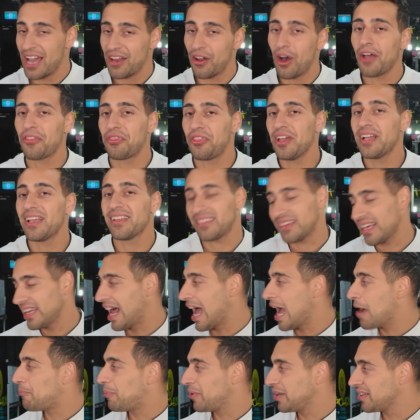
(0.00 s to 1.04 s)
and I think it's going
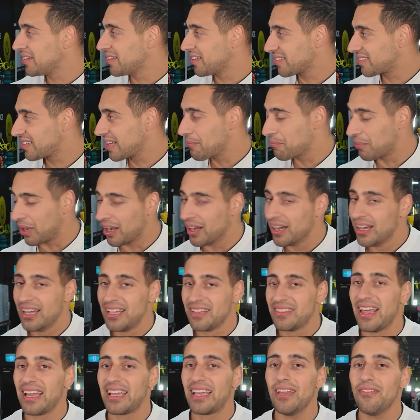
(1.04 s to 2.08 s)
to happen in December.
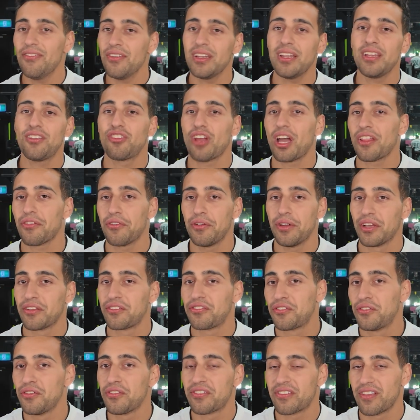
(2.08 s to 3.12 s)
They're giving each other an
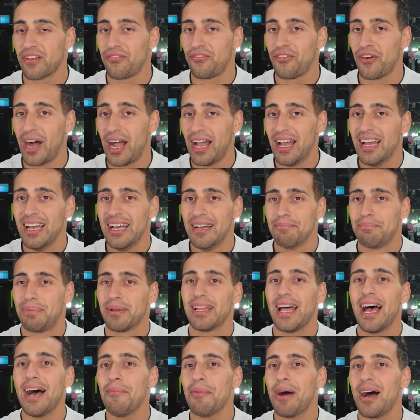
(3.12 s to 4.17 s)
excuse to fight.
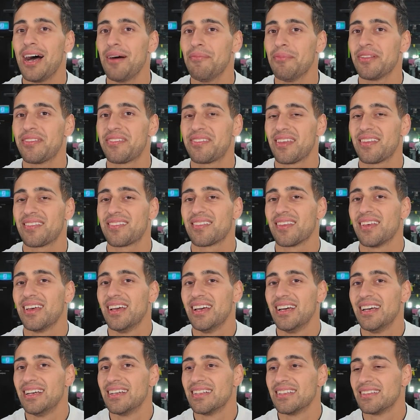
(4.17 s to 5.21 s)
Belal Muhammad says,
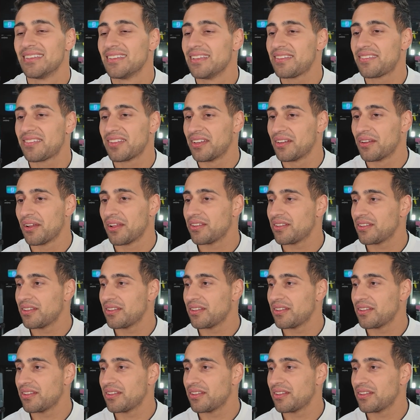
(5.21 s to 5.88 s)
listen,